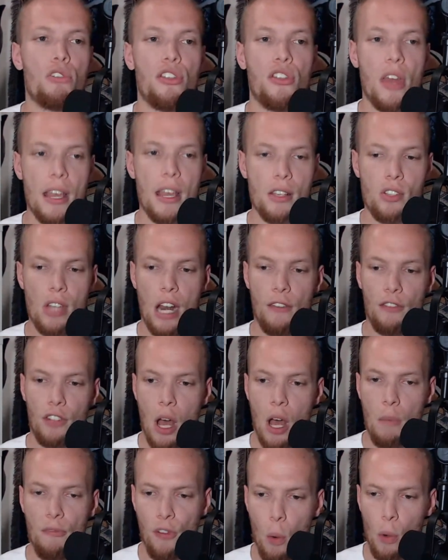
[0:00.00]
that have come
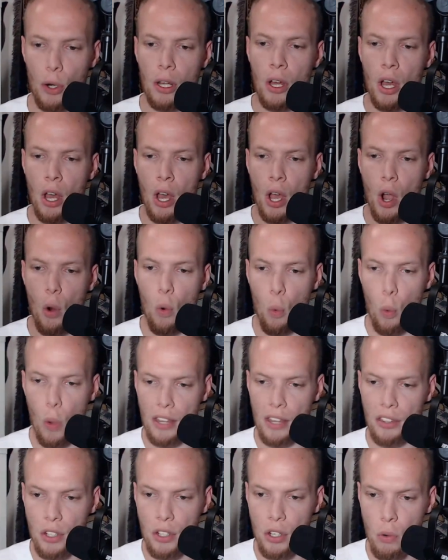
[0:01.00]
forward
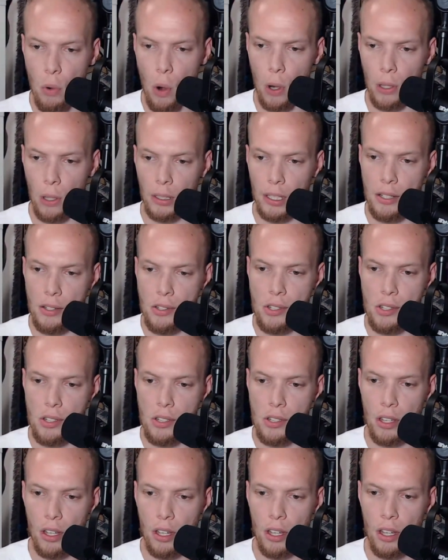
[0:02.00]
with New Orleans.